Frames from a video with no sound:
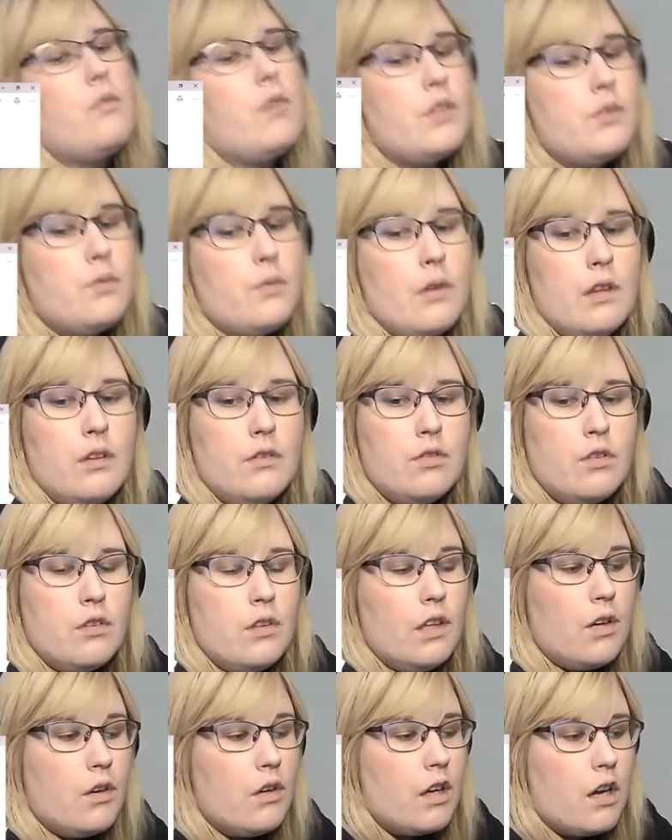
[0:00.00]
really truly
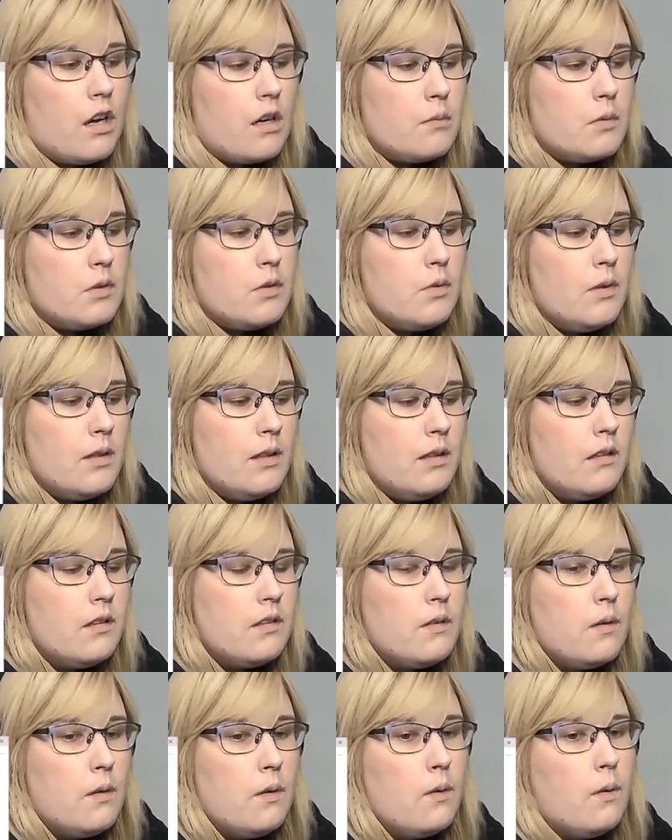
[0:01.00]
going on between these
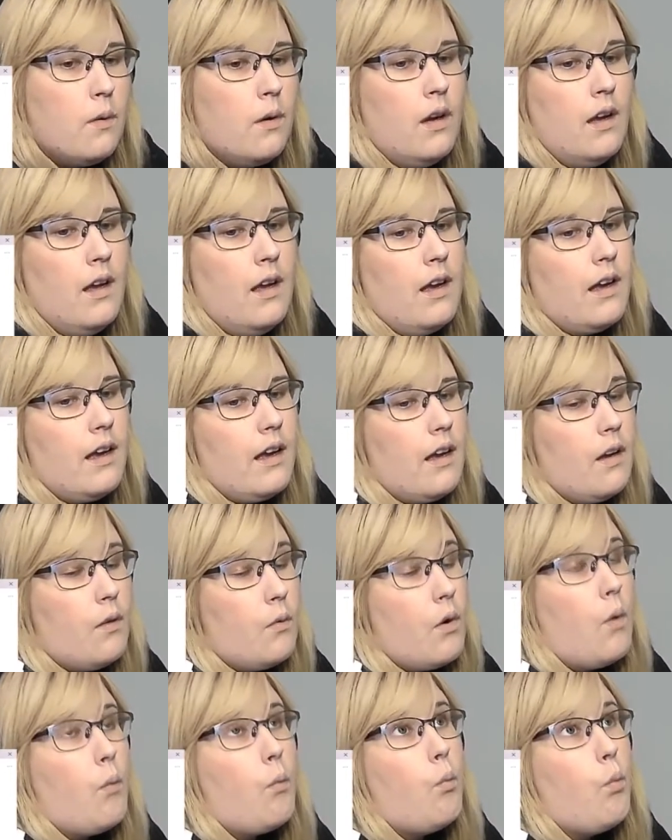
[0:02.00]
two.
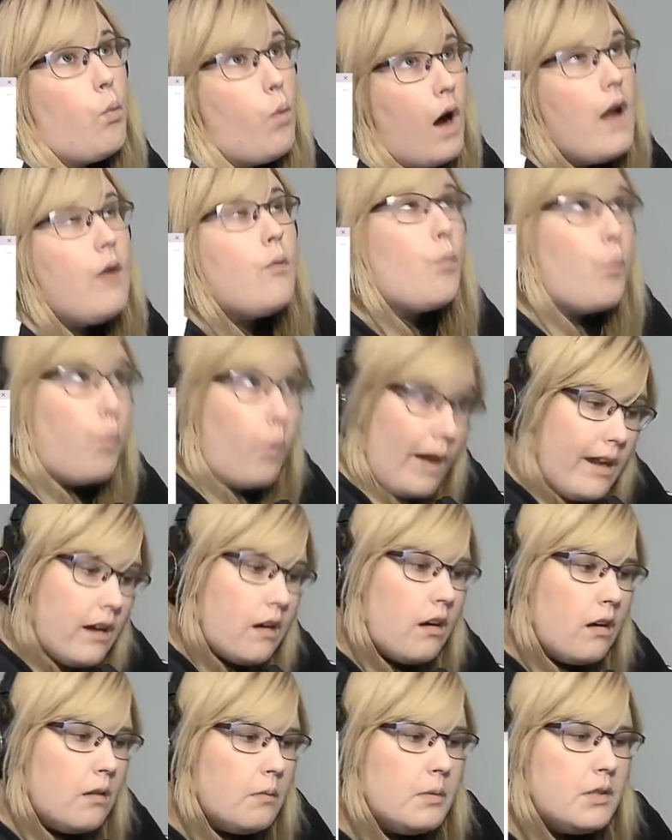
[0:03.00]
Well, what went
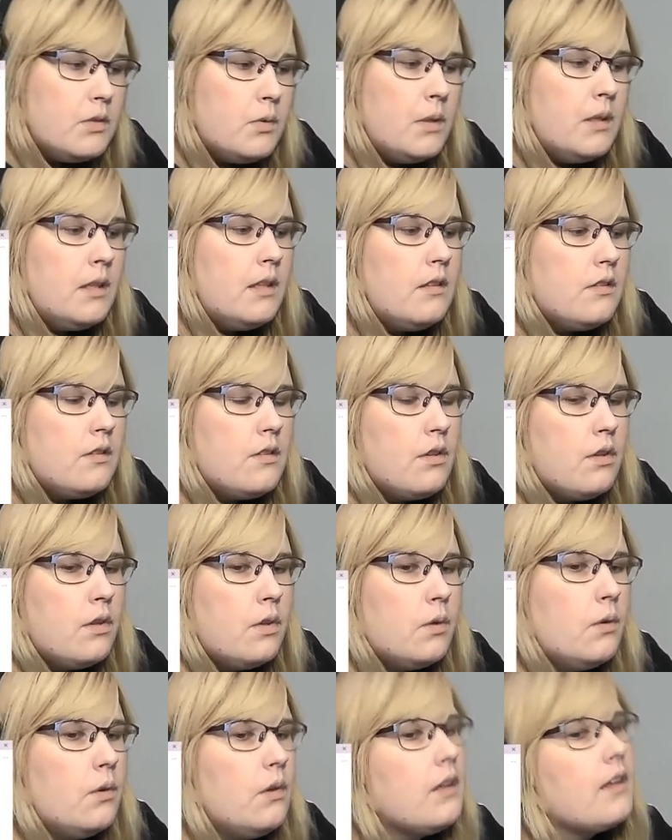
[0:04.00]
on between these
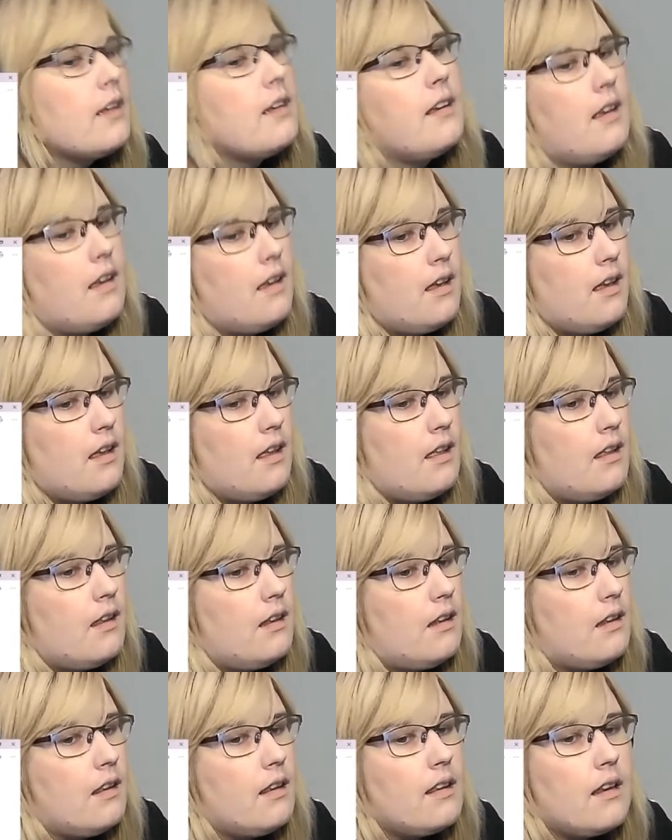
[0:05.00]
two.
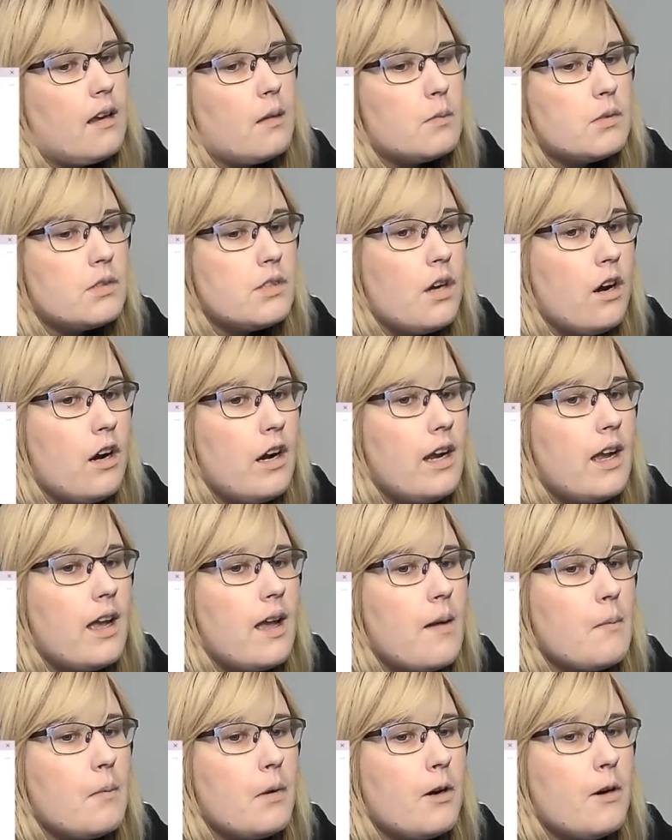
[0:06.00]
And I'm sorry,
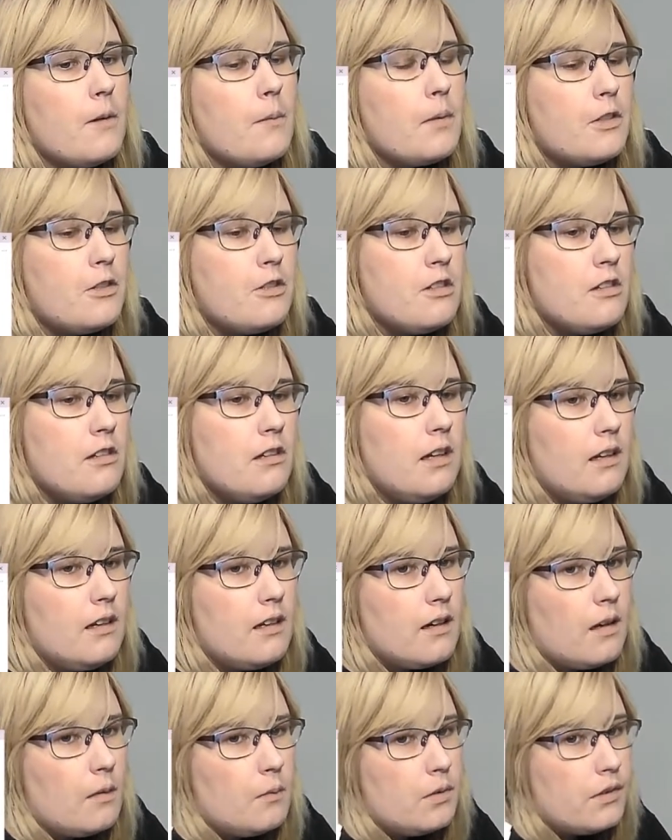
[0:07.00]
Amber, but you need to
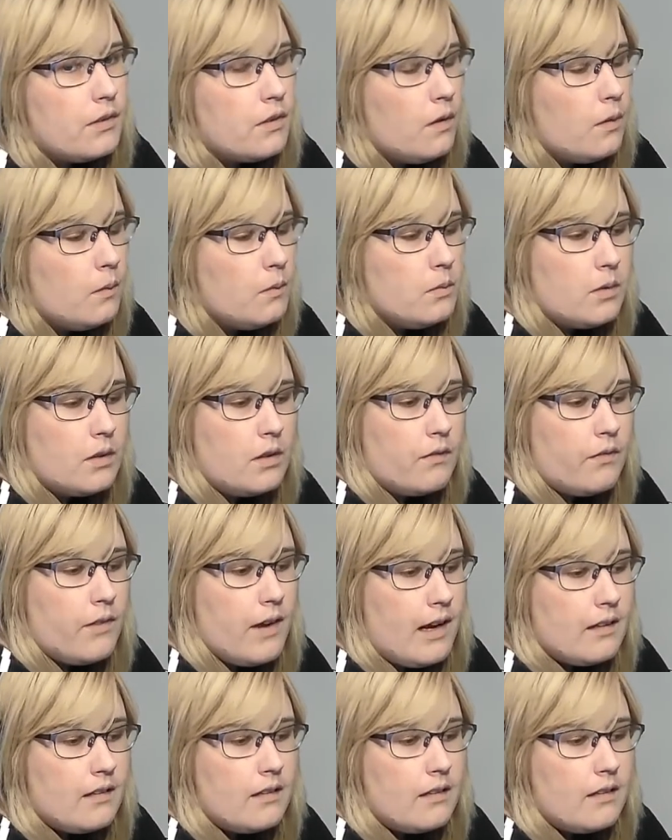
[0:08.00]
come to terms with the fact